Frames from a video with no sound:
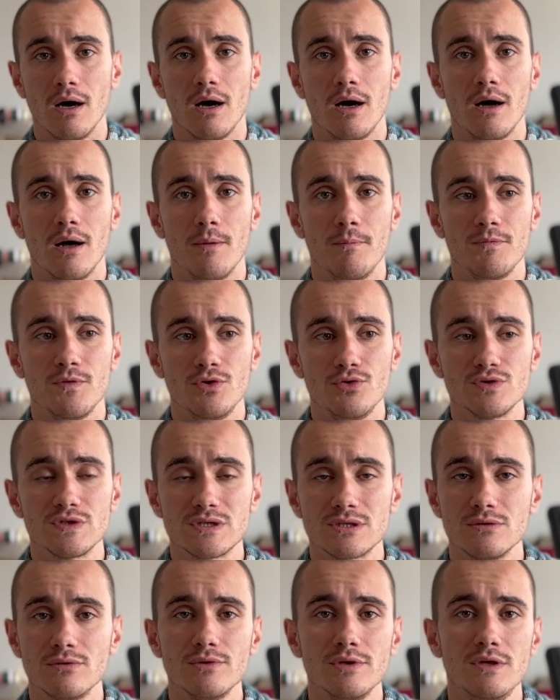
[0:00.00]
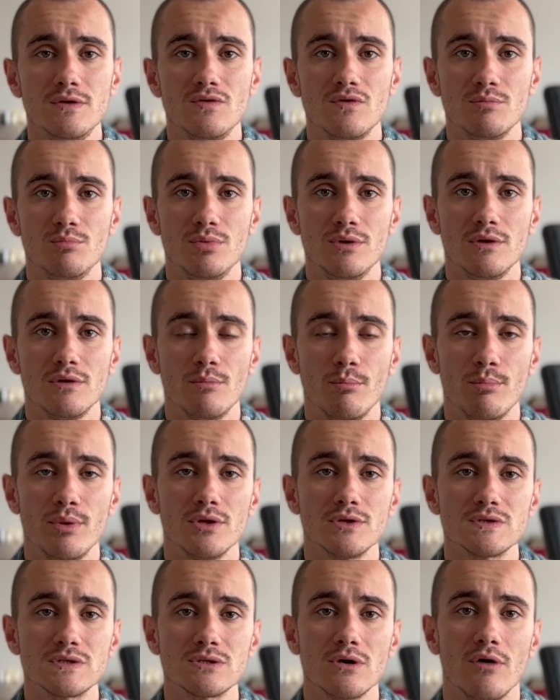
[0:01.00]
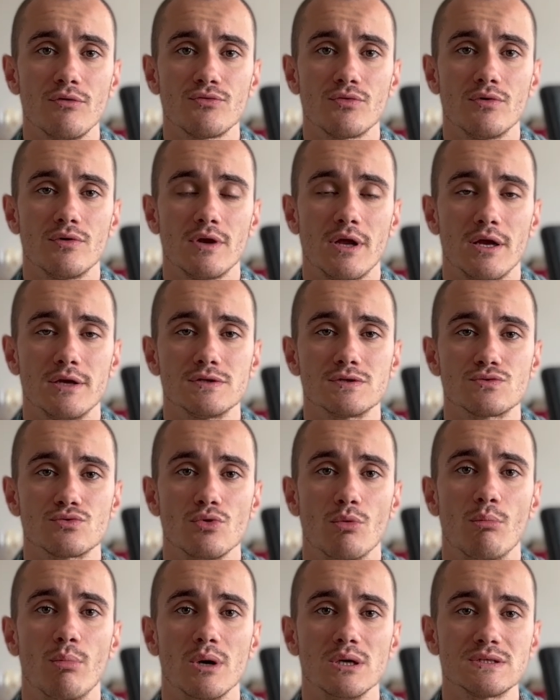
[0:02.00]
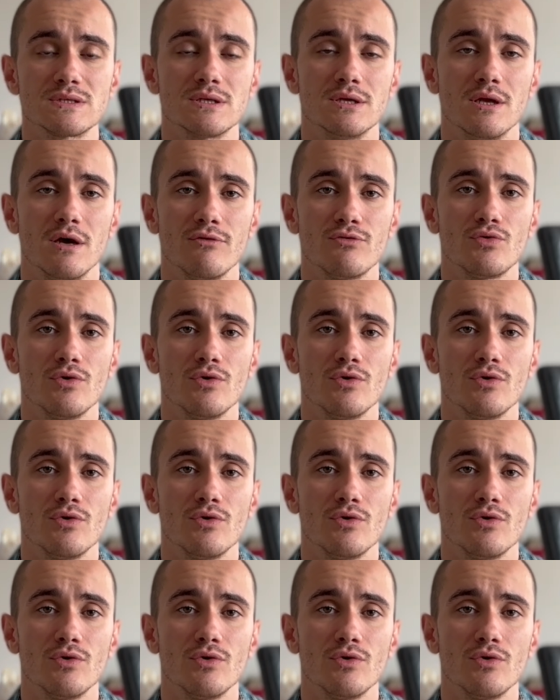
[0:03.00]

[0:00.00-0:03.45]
um, you still need to build, build software that is robust enough